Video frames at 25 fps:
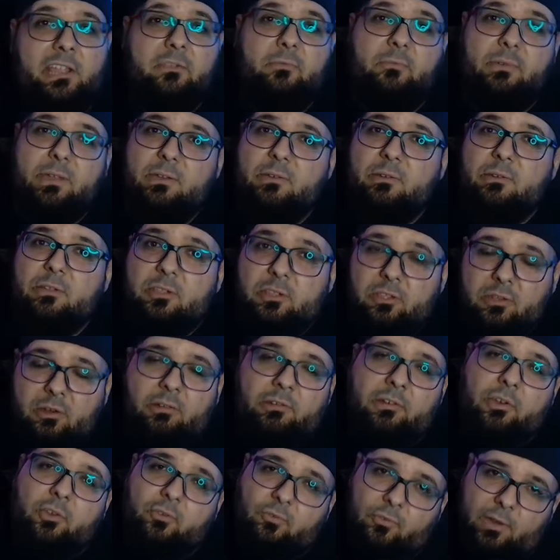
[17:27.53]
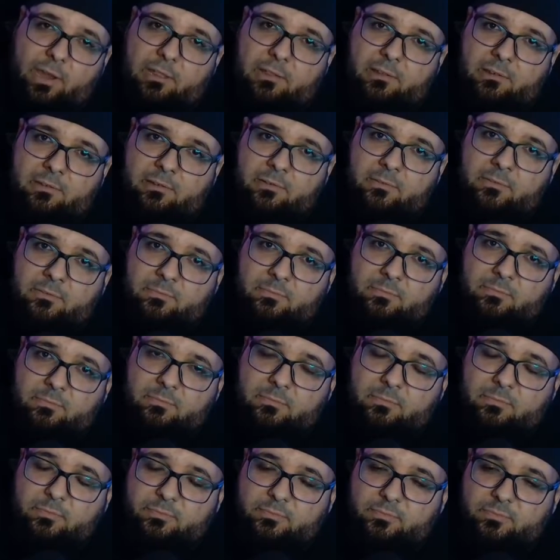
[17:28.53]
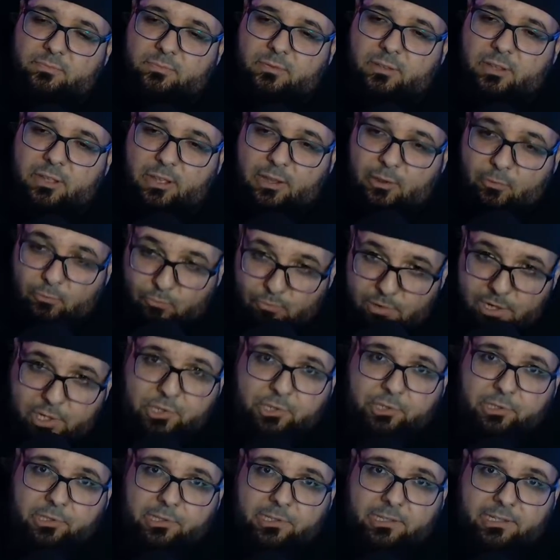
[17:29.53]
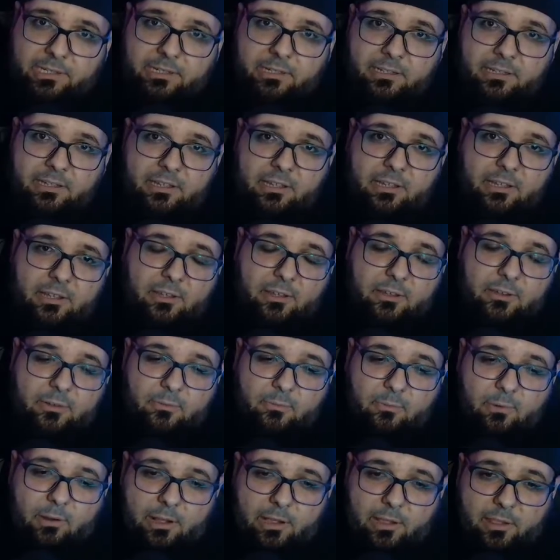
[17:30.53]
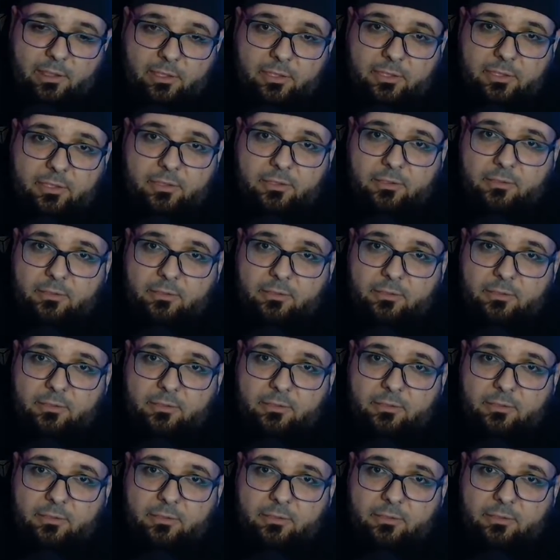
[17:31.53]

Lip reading: we saw in a trailer originally was